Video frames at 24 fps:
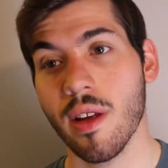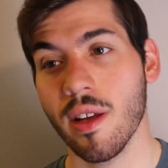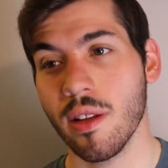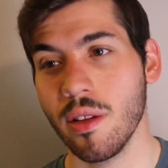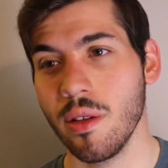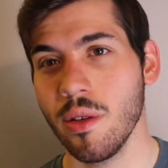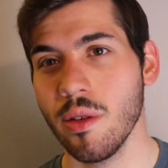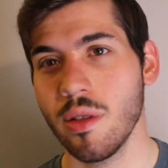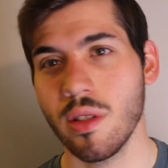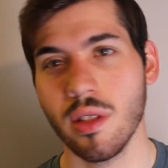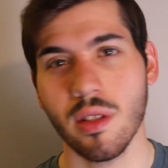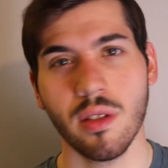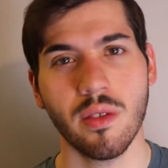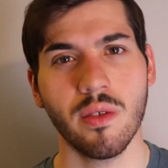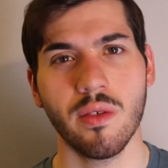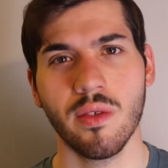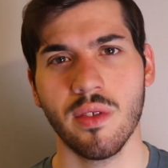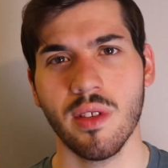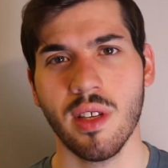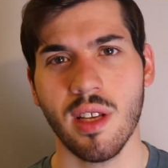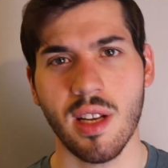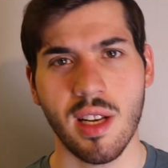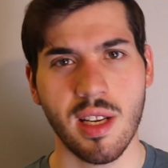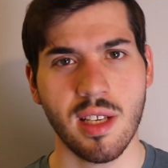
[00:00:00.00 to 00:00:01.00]

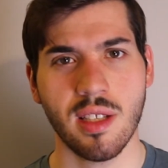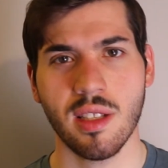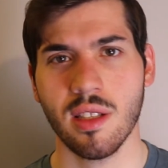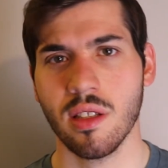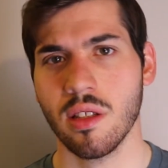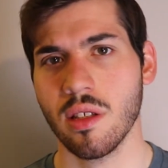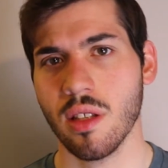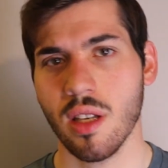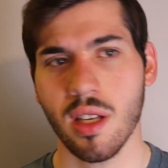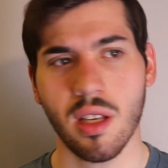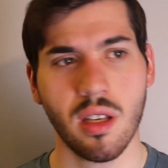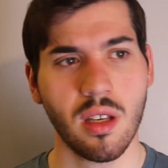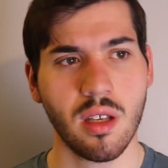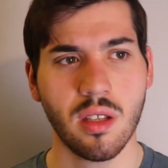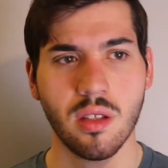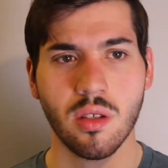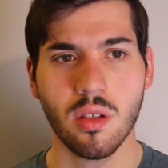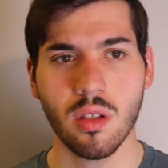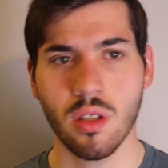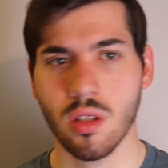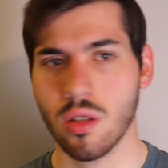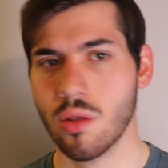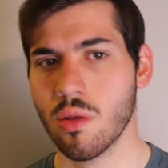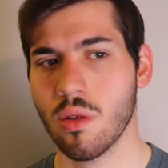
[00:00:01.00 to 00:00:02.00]
elusive it is as like
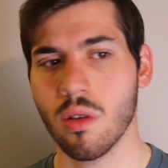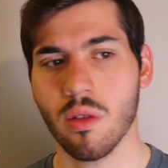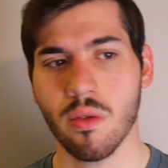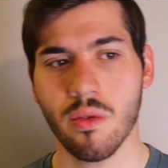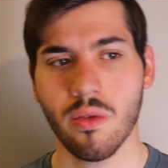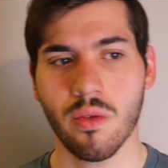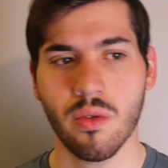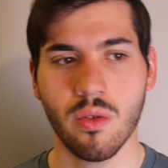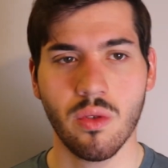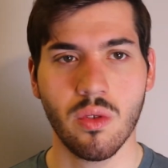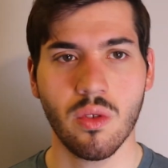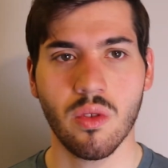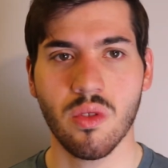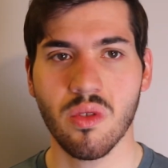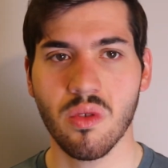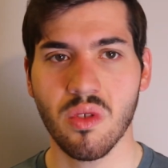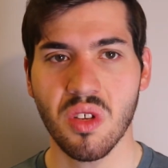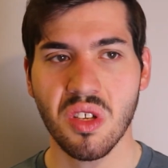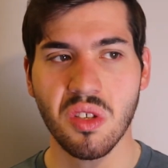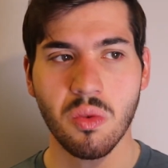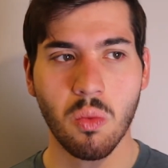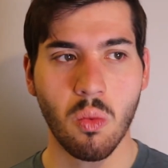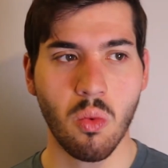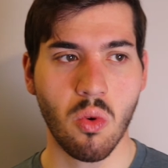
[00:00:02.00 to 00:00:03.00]
this sort of
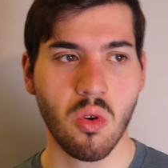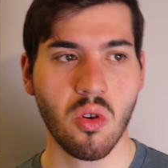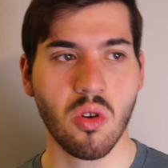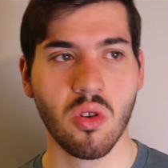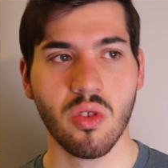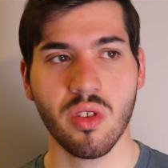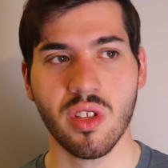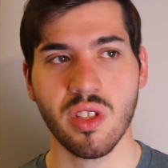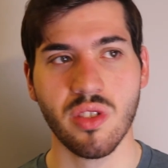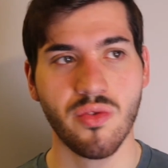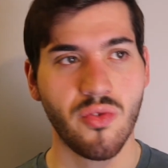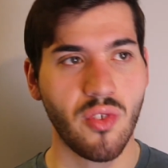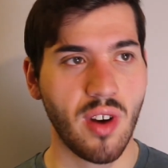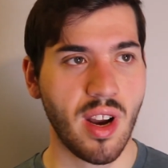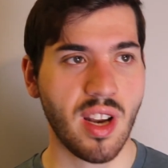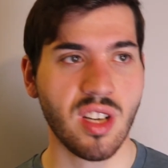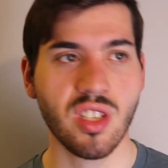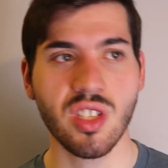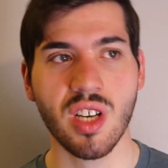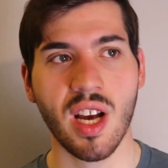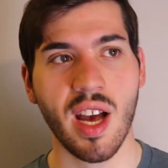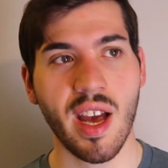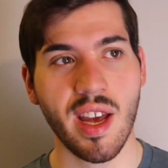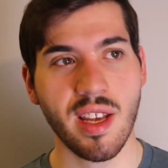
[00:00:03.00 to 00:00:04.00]
this world, this
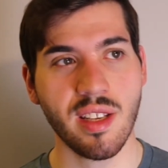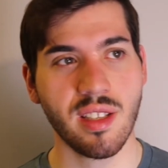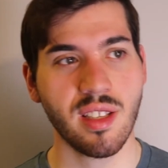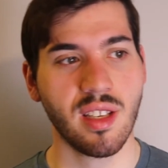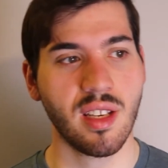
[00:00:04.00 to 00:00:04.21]
franchise.